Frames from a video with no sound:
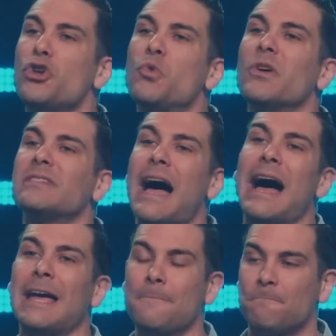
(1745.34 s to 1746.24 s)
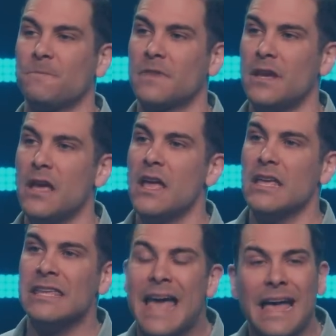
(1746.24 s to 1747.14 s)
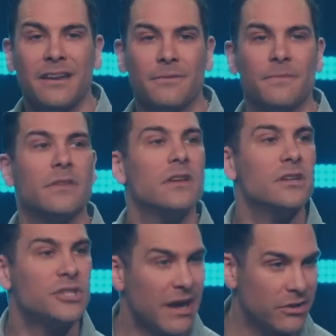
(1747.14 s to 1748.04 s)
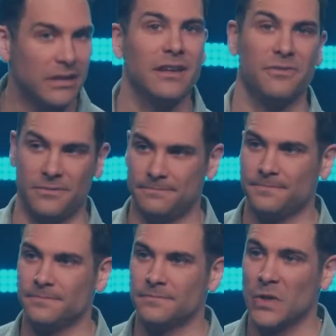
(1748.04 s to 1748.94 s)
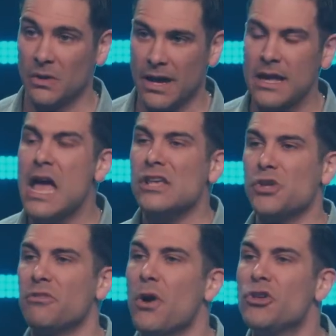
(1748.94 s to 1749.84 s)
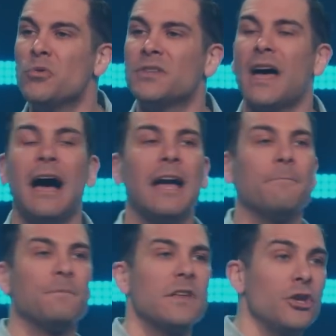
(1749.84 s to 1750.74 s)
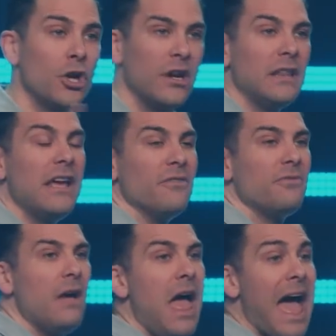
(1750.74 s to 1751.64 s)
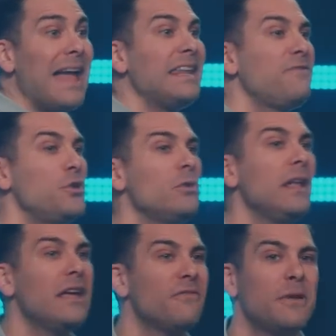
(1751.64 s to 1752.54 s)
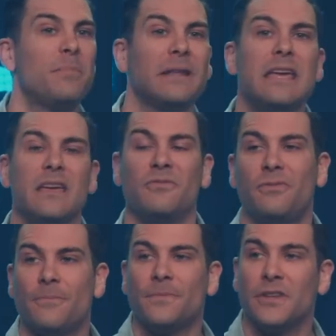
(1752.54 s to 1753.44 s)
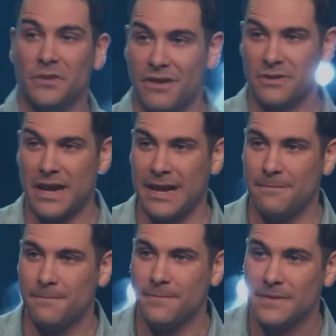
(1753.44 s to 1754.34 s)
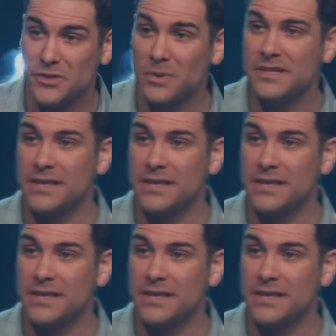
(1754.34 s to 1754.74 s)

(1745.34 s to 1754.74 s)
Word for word: you will die, yet shall you live. Okay? So though you will die, you're going to live. And if you live and believe, you'll never die. That's what he